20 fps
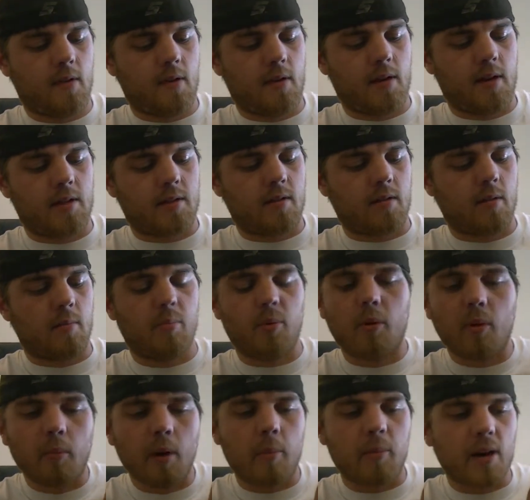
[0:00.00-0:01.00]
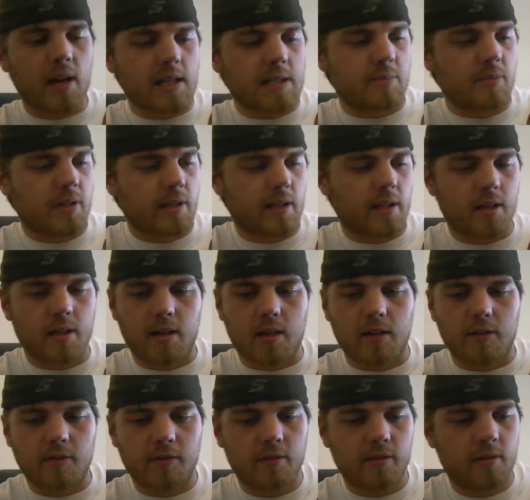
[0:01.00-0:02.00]
Alright, so I'm pulling my Brass Monkey
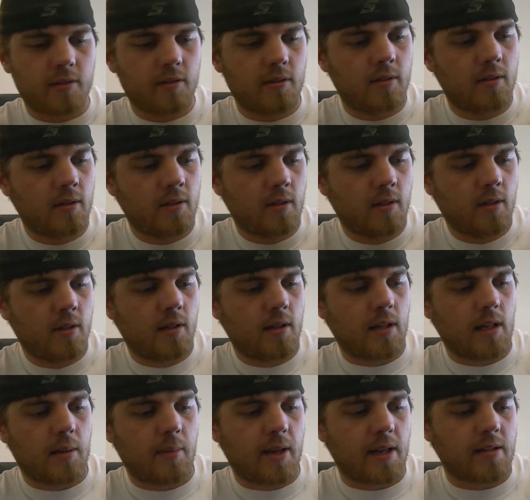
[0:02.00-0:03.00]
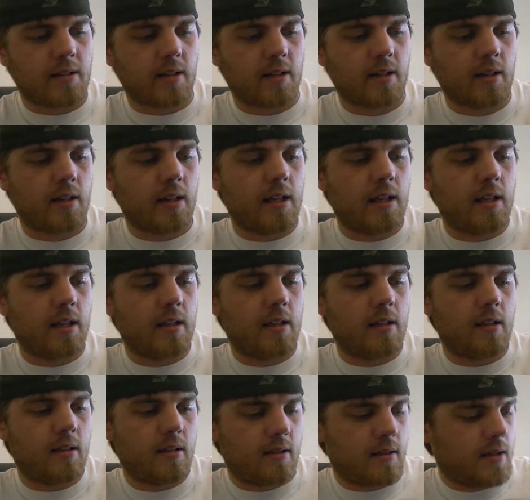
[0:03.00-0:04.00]
off, and I'm actually going
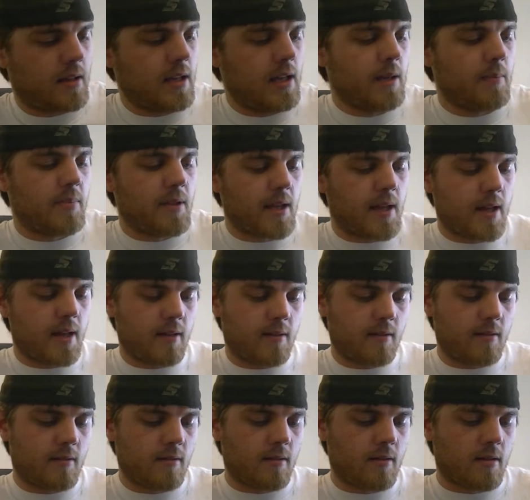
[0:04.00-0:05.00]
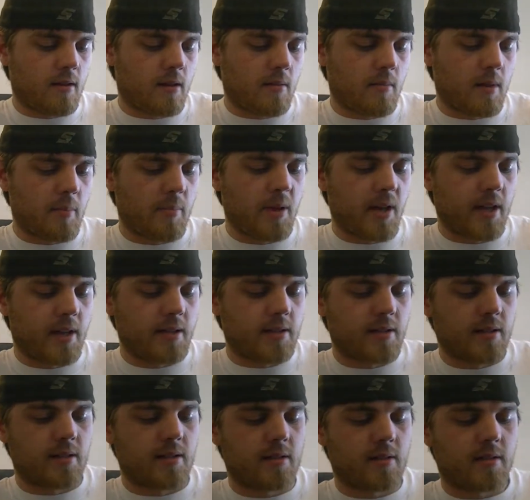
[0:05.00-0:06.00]
to keep that on my
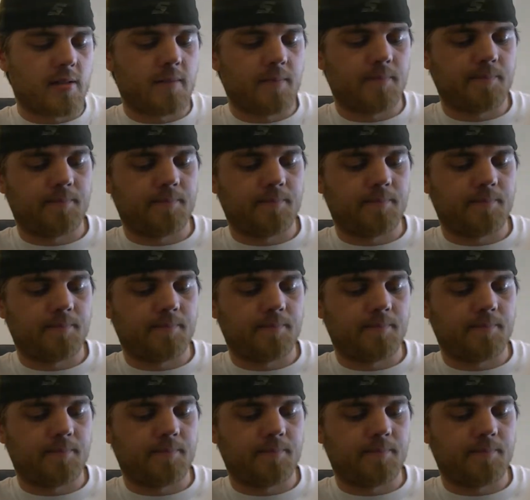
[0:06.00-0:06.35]
Pegasus.